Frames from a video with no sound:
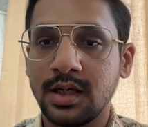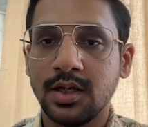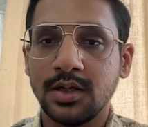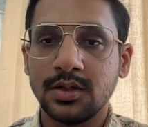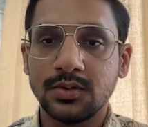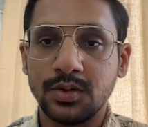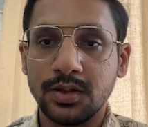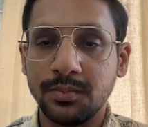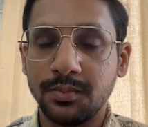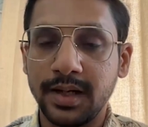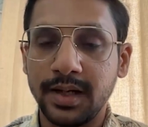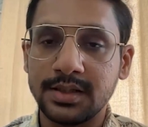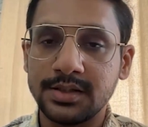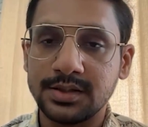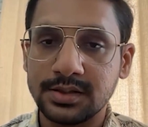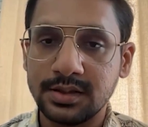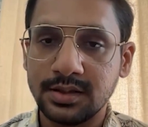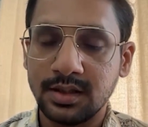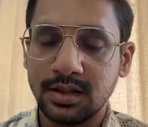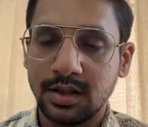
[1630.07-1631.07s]
So
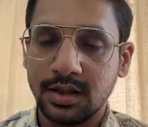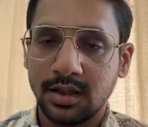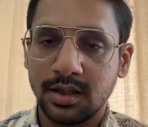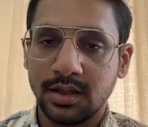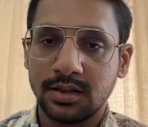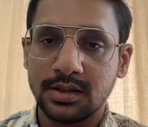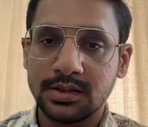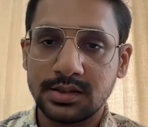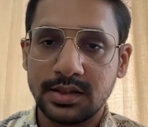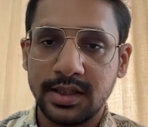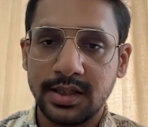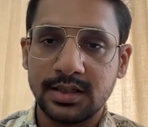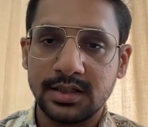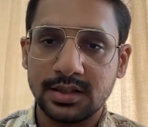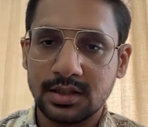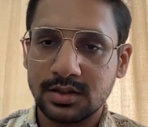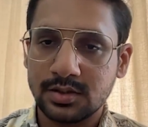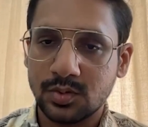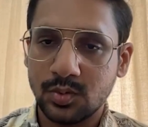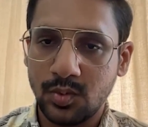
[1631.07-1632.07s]
imagine, the stakes are
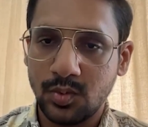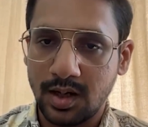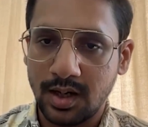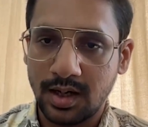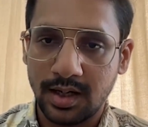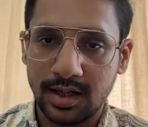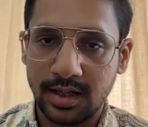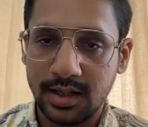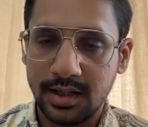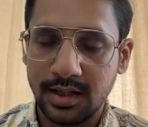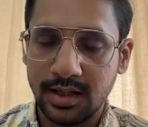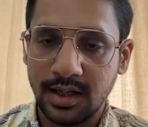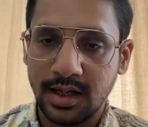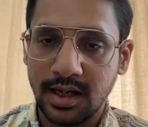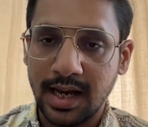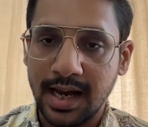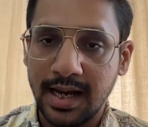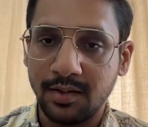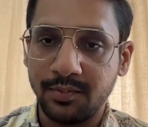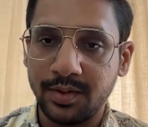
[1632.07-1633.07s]
so high.
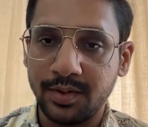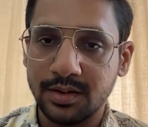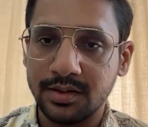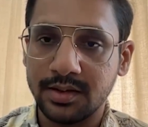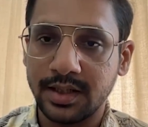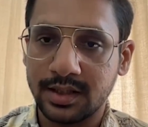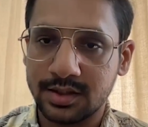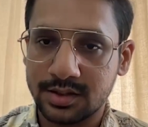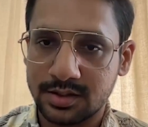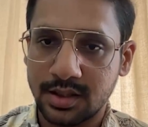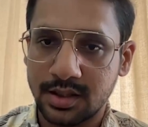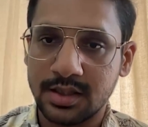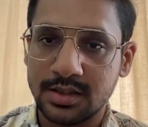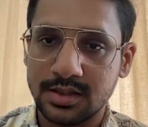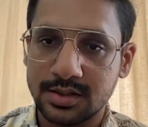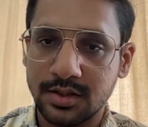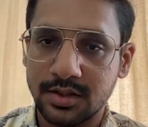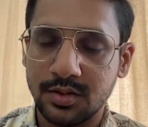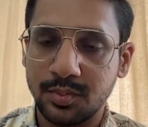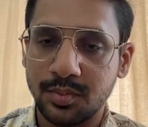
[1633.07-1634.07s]
Having a
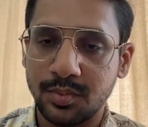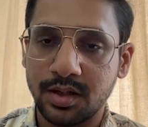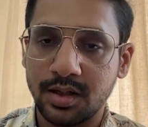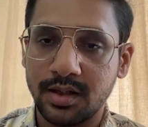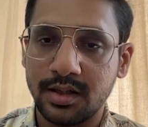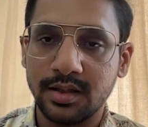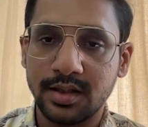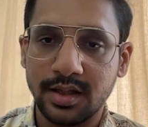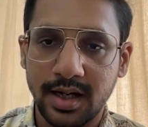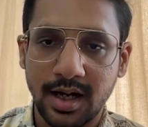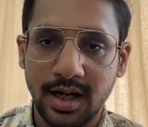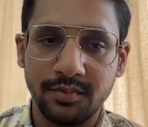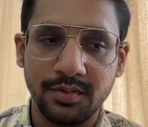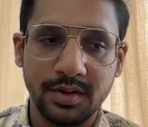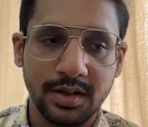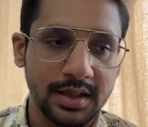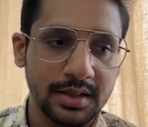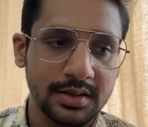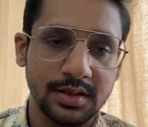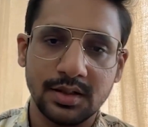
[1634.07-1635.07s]
Akshay Kumar in their
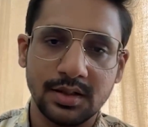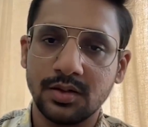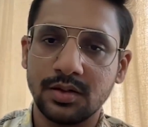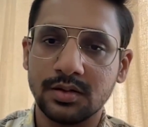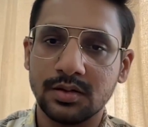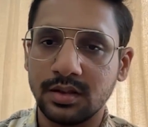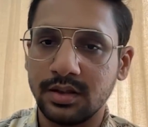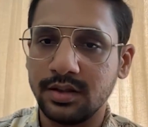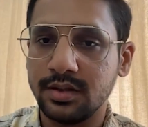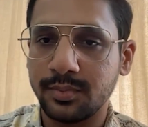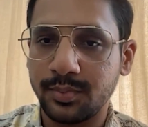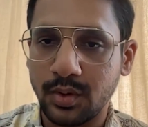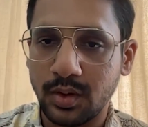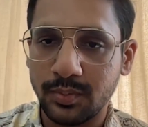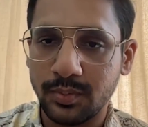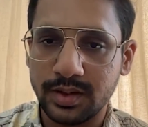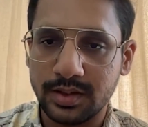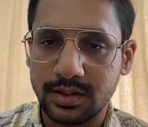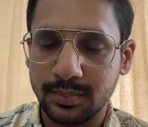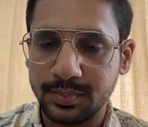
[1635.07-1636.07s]
advertising, or earlier
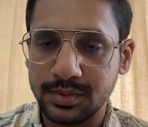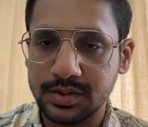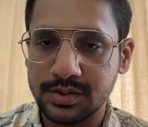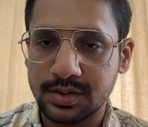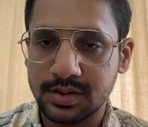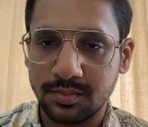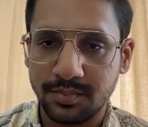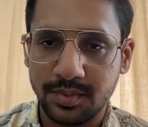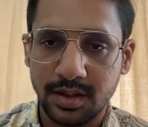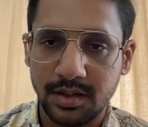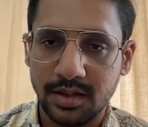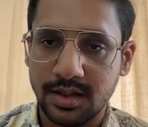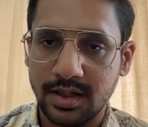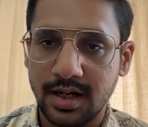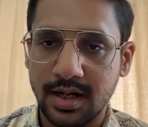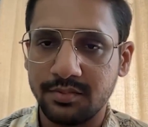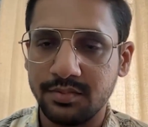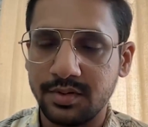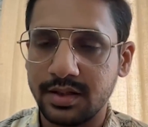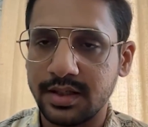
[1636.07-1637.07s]
probably Kapil Sharma in their
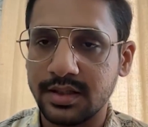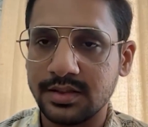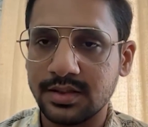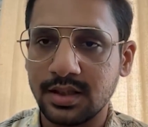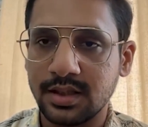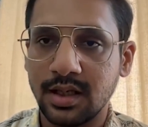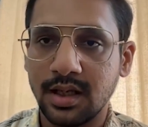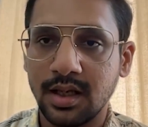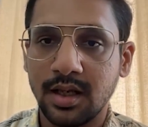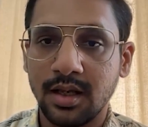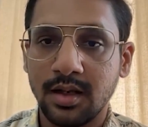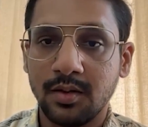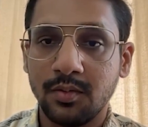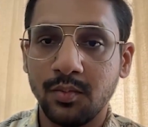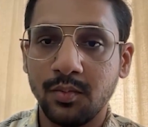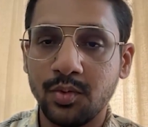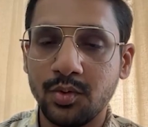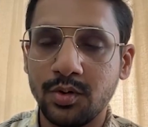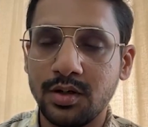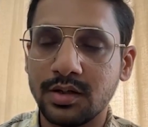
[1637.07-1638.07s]
advertising,
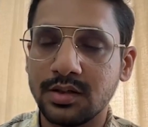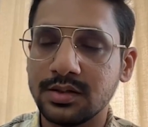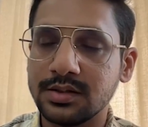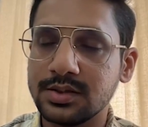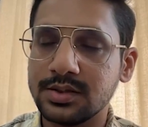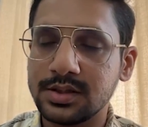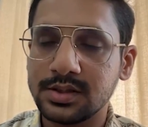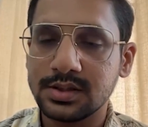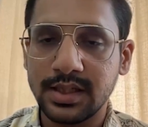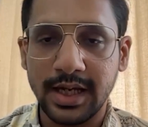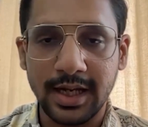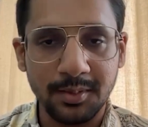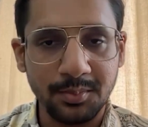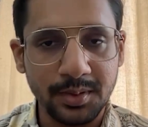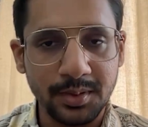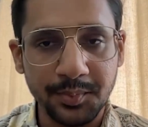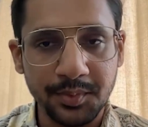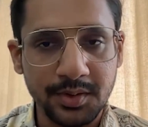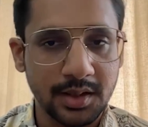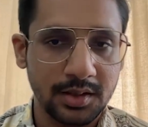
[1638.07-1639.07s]
would just help
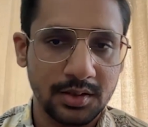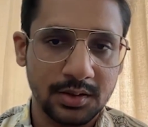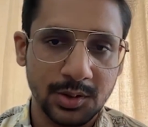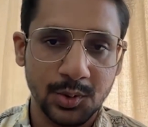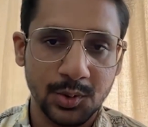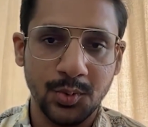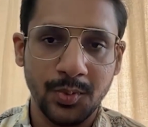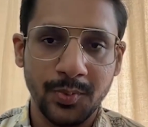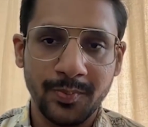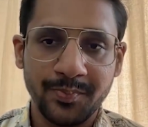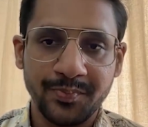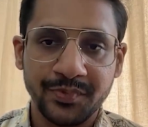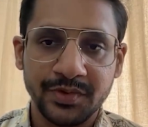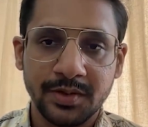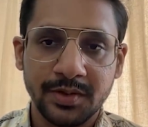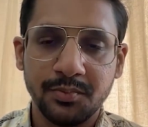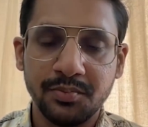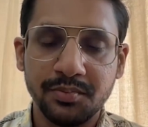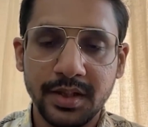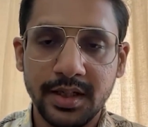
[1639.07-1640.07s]
them cut through,
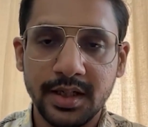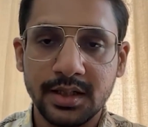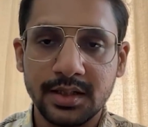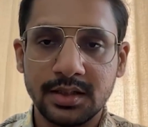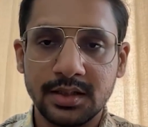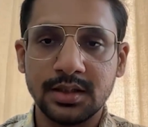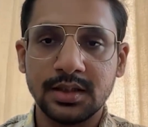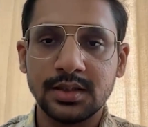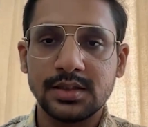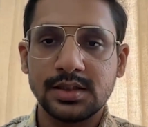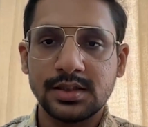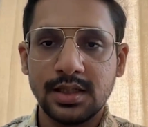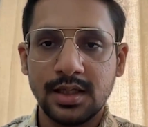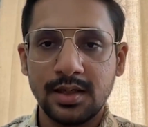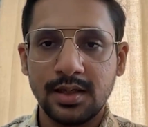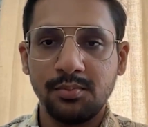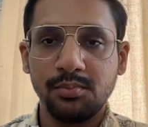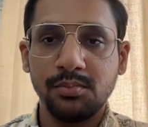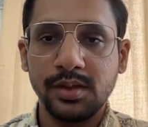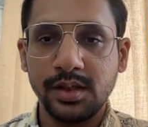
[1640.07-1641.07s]
make that
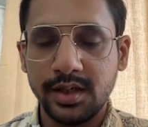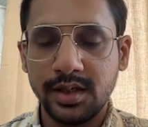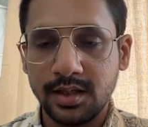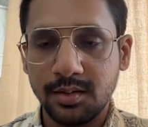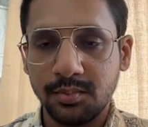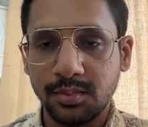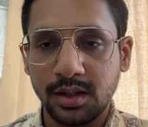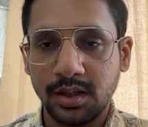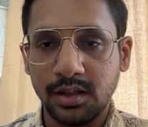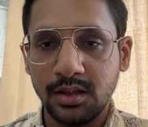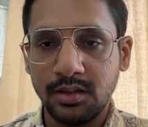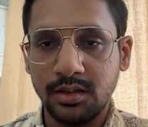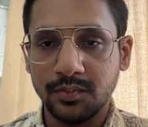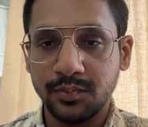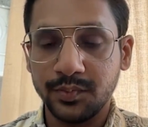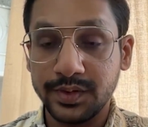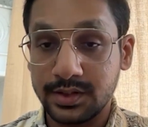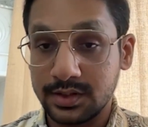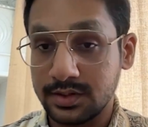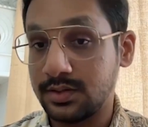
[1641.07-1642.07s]
same media money,
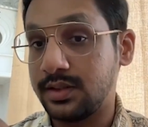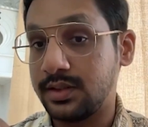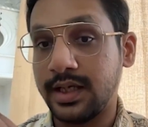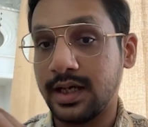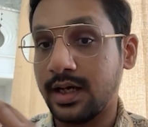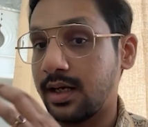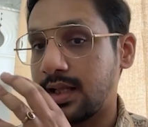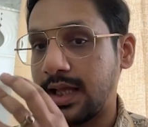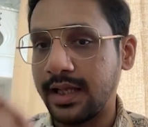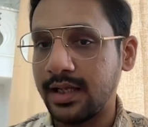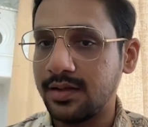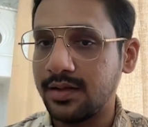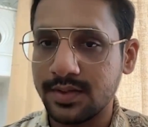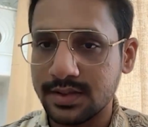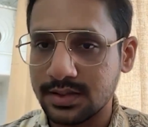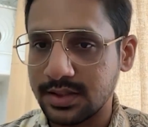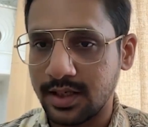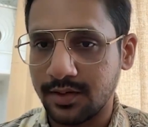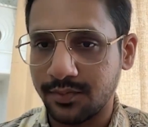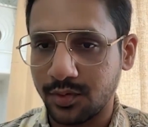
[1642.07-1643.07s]
which is they are anyways
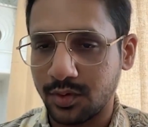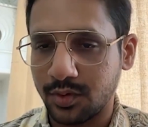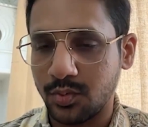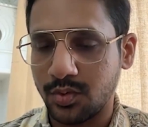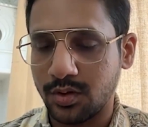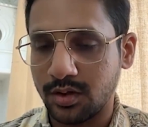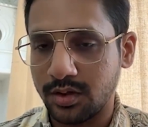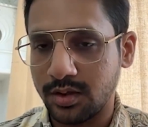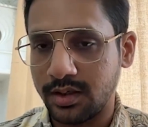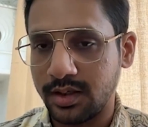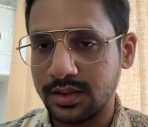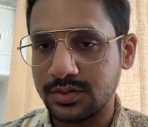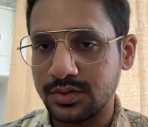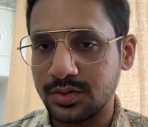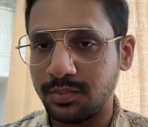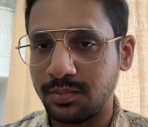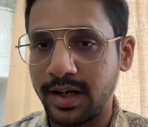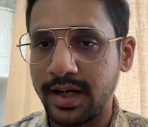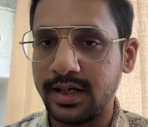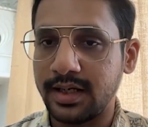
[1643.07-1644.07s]
there for 200 days, so
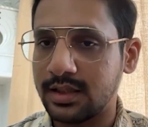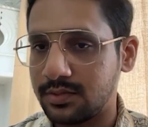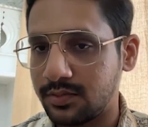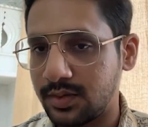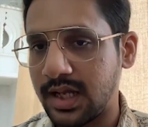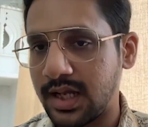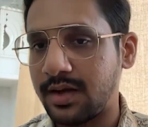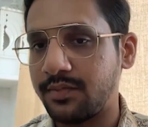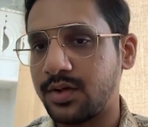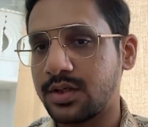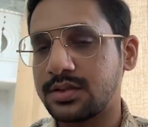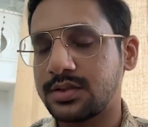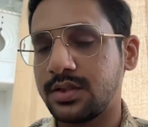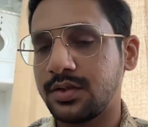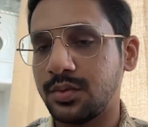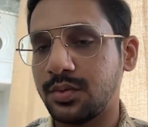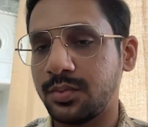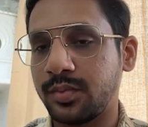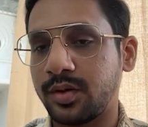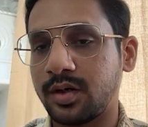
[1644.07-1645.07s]
might as well have Akshay
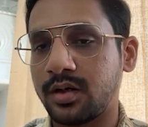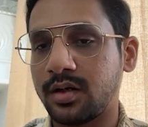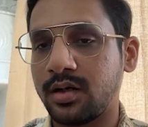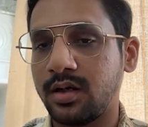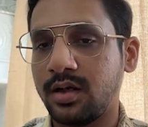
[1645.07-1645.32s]
Kumar